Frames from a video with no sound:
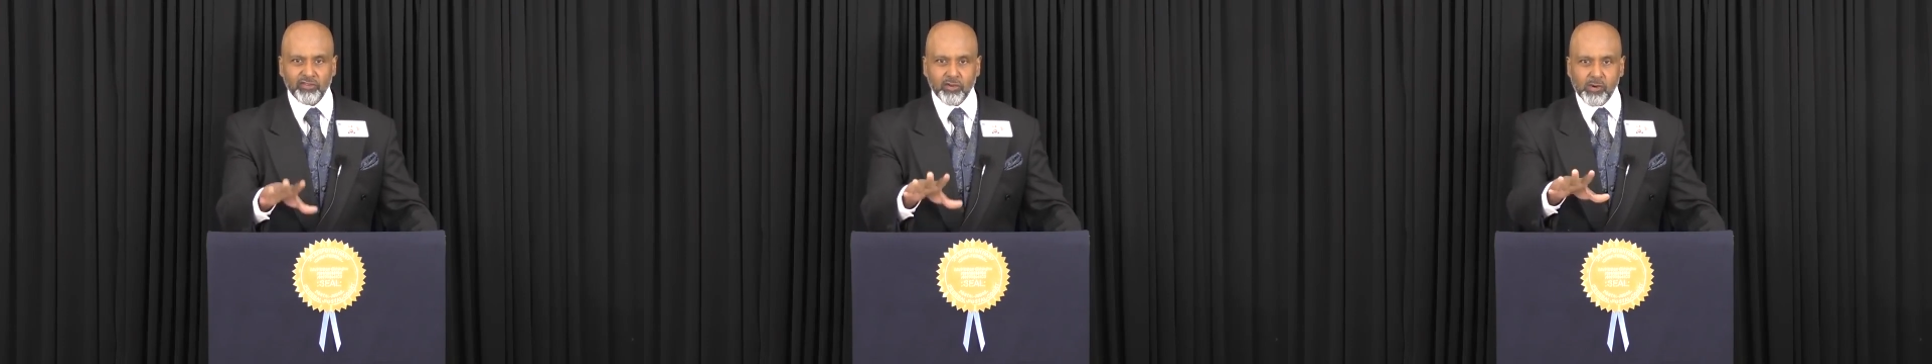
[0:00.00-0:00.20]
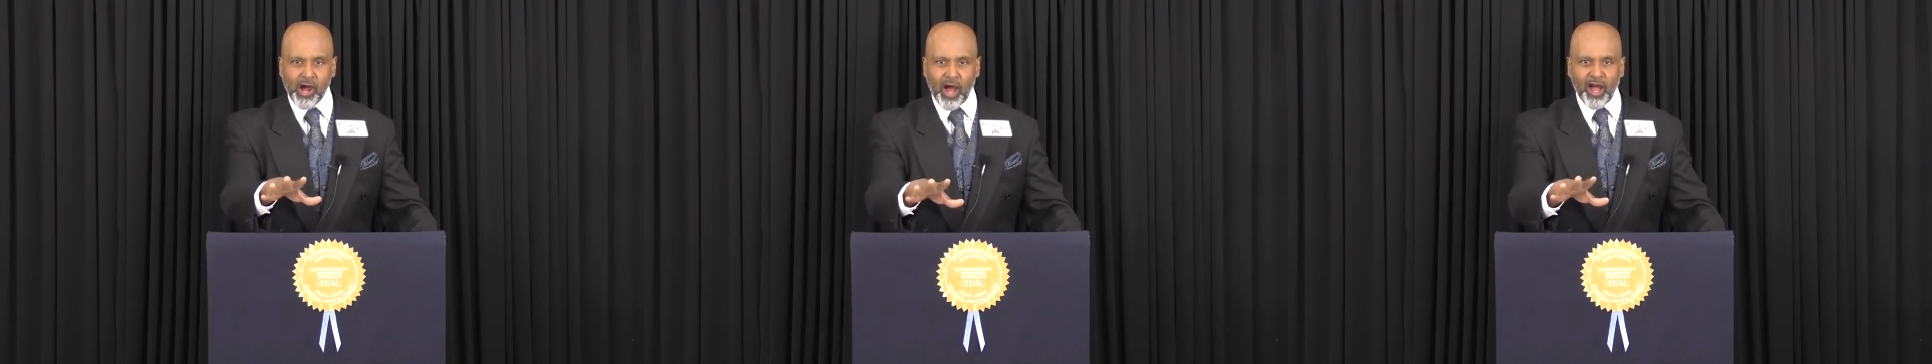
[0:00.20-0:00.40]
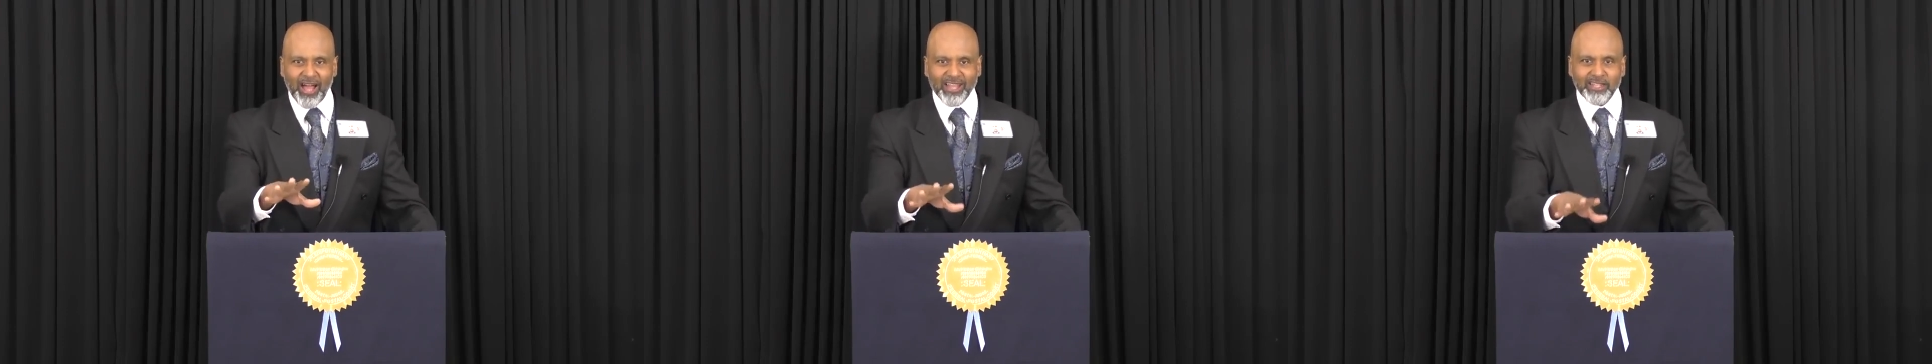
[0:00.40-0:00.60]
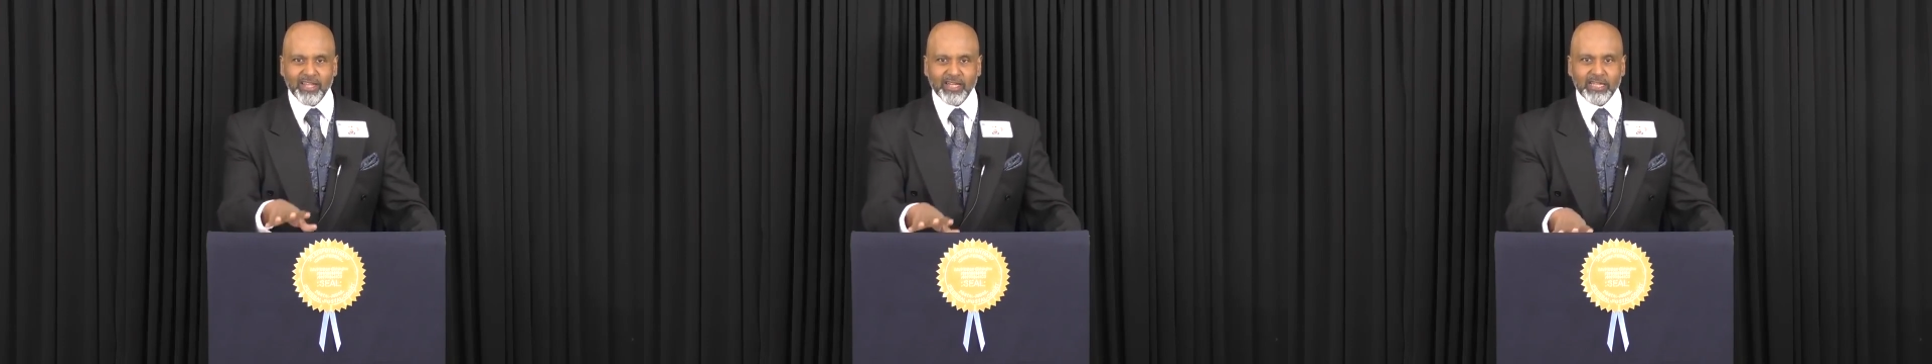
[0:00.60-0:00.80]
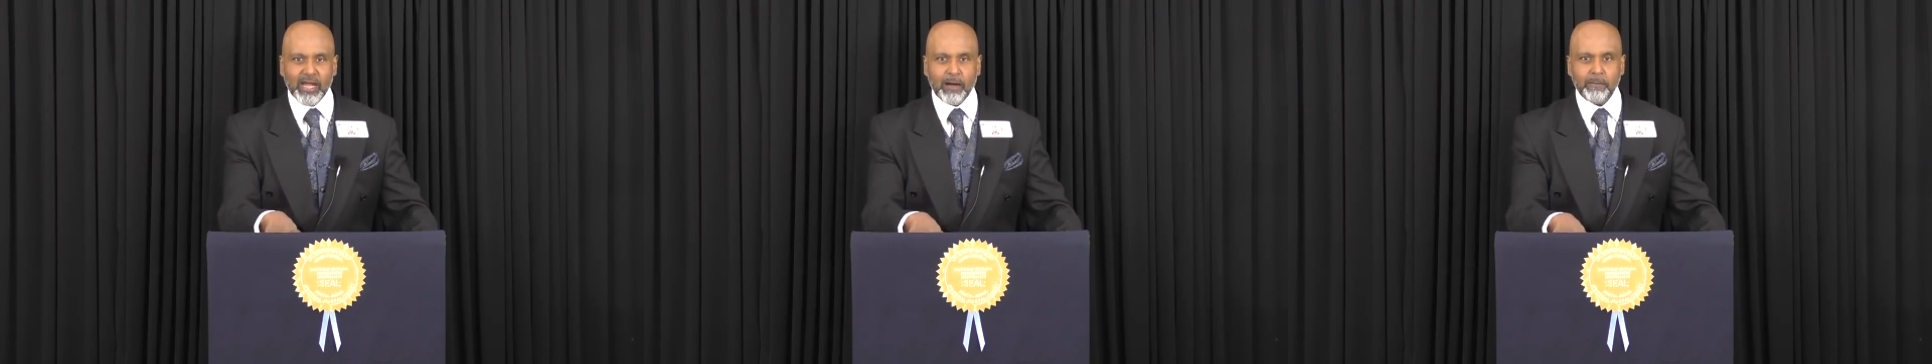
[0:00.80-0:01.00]
you are
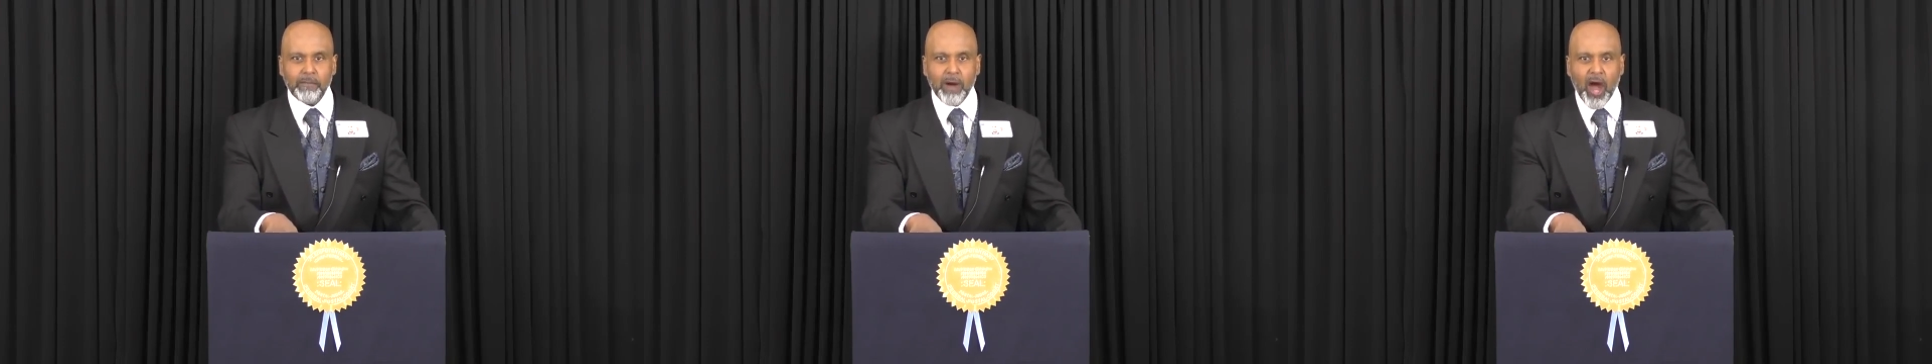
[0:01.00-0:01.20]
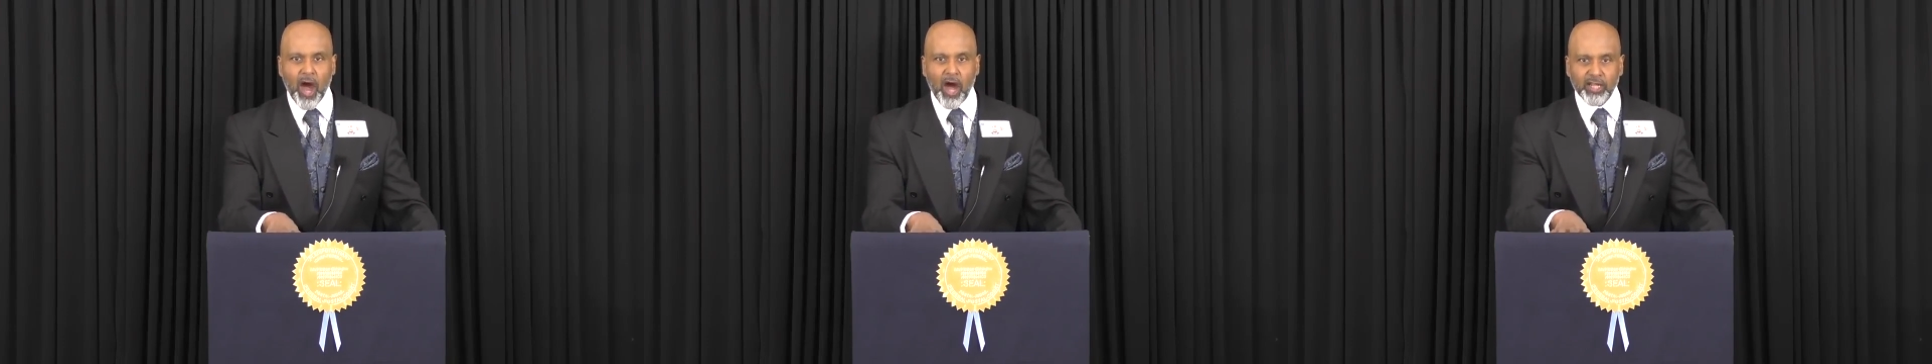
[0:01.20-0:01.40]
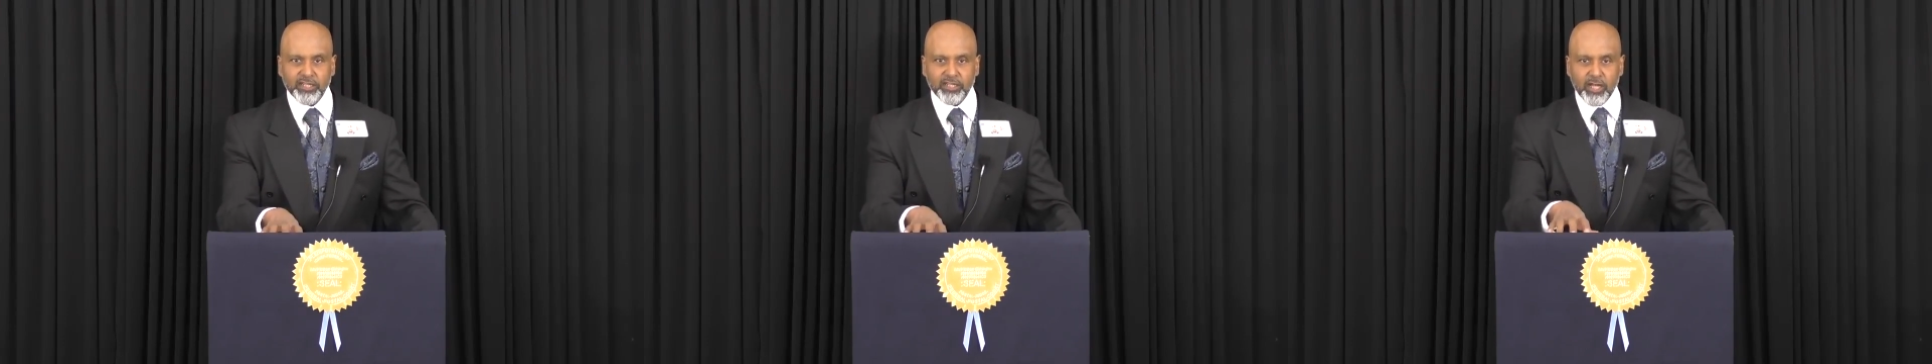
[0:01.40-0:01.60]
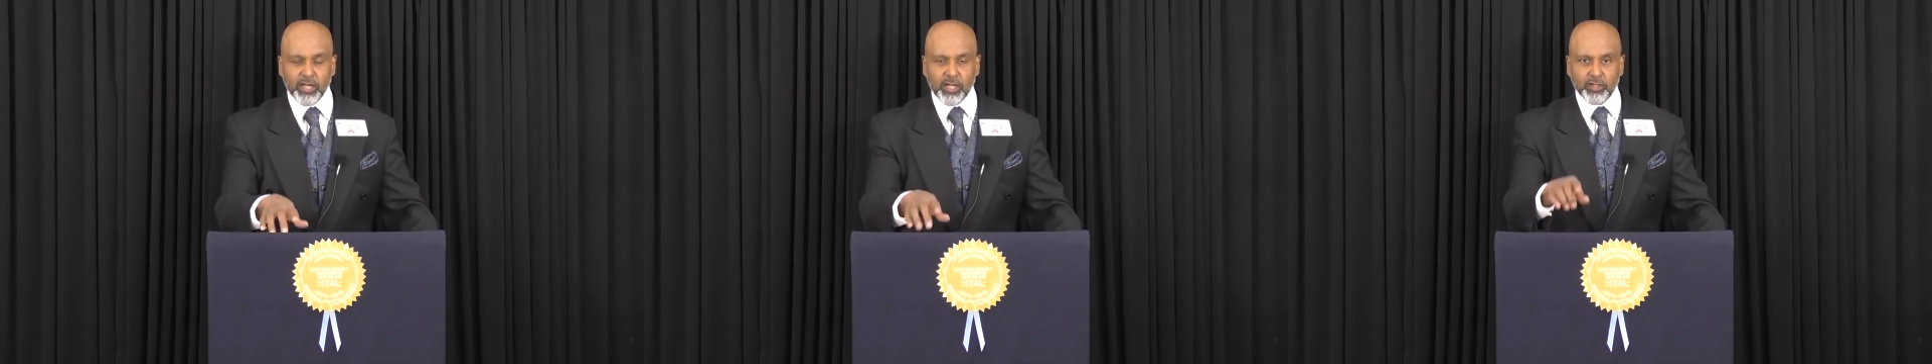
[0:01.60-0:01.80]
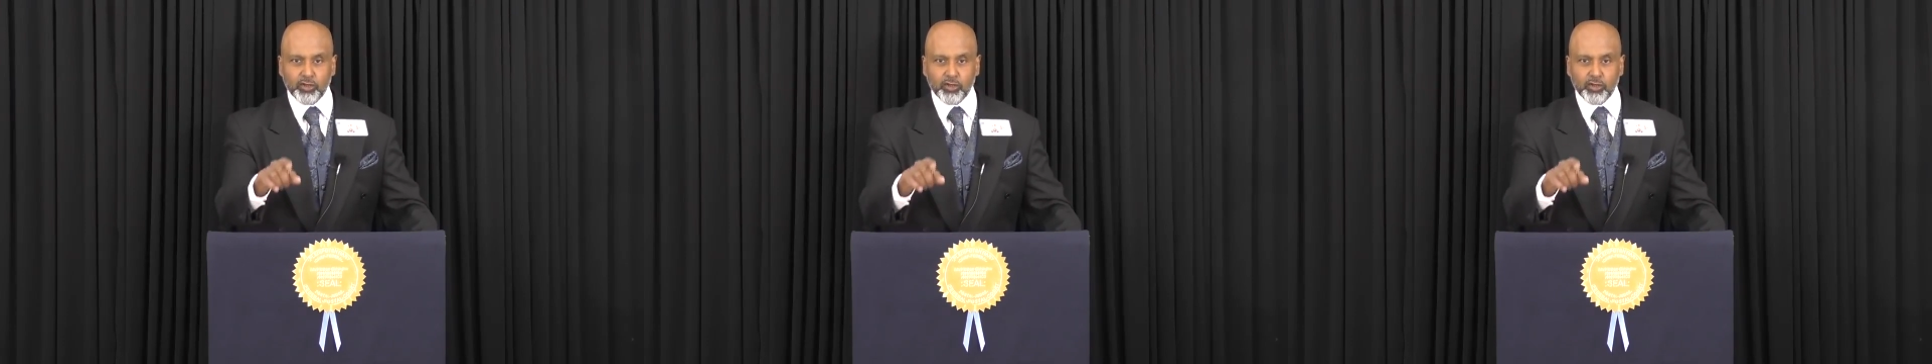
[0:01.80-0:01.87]
under command